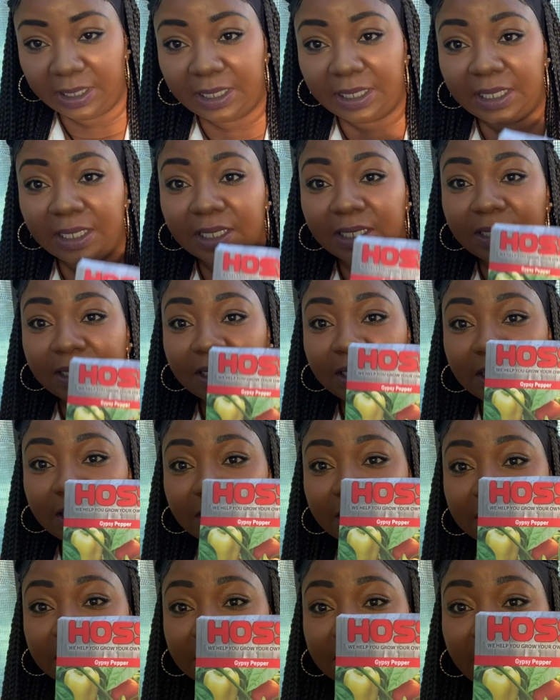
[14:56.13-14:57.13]
It
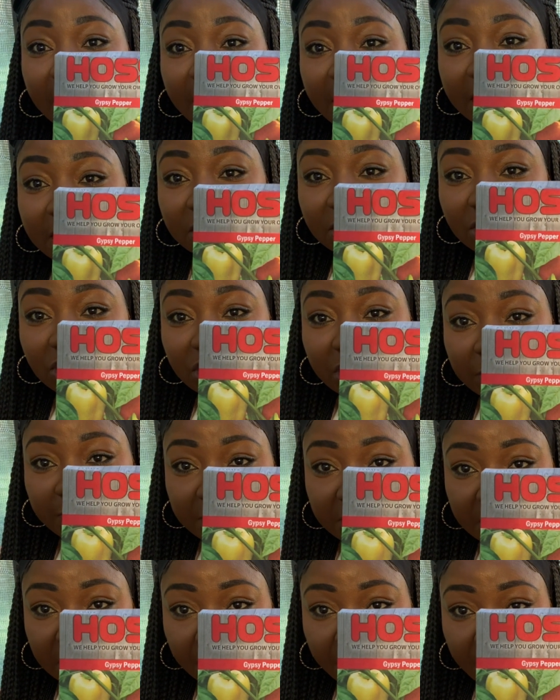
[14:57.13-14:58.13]
is a
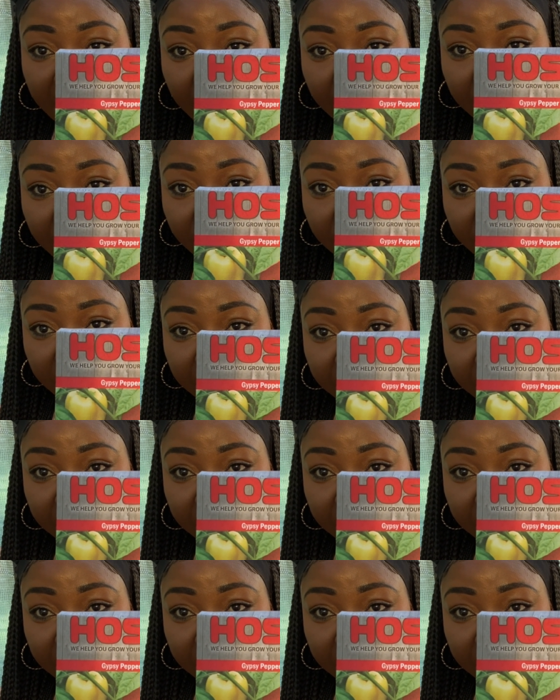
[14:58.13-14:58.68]
gypsy pepper.